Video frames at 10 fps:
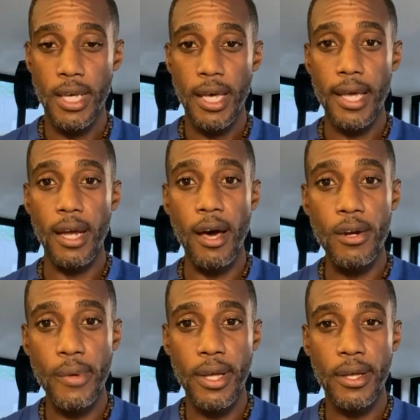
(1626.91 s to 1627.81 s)
and
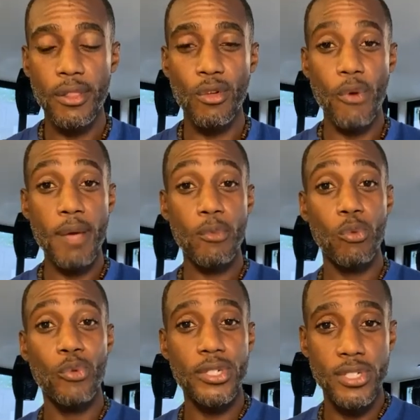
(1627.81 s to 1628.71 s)
honoring the rainbow
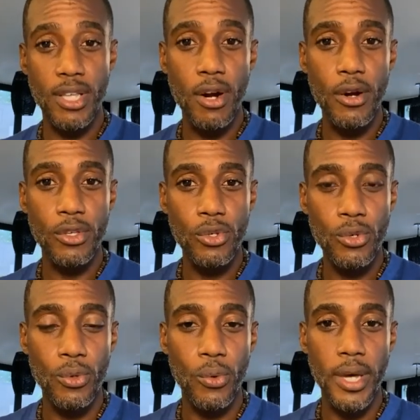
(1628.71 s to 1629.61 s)
bridges that are
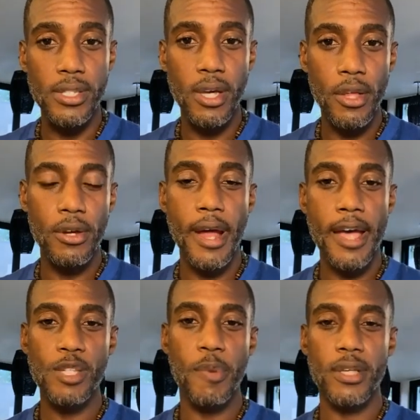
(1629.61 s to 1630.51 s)
you as other
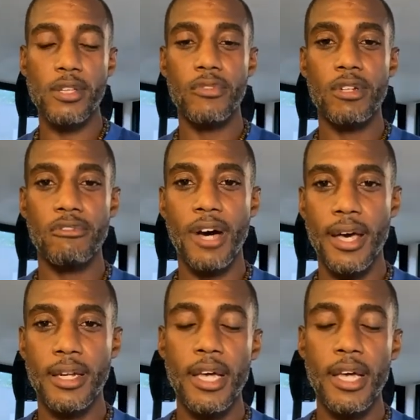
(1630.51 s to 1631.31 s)
aspects of the divine.